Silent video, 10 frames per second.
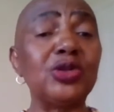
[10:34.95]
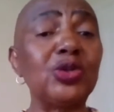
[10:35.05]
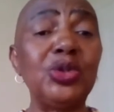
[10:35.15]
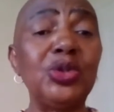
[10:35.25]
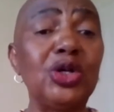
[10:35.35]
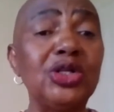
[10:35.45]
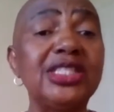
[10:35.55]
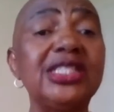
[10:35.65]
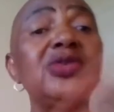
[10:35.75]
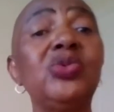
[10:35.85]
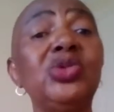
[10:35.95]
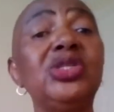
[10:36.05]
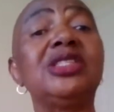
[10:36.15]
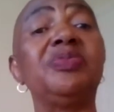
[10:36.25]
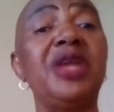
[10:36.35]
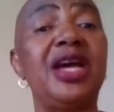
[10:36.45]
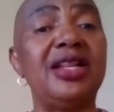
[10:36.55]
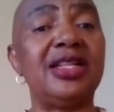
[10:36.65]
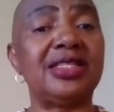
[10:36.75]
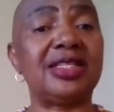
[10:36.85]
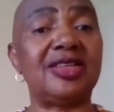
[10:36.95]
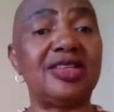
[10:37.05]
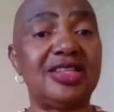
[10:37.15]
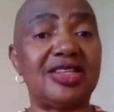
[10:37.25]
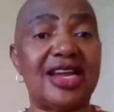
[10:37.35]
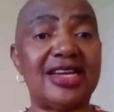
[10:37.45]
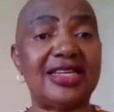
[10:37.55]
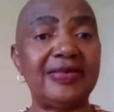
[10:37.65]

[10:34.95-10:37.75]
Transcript: We don't see who is behind the screen, right?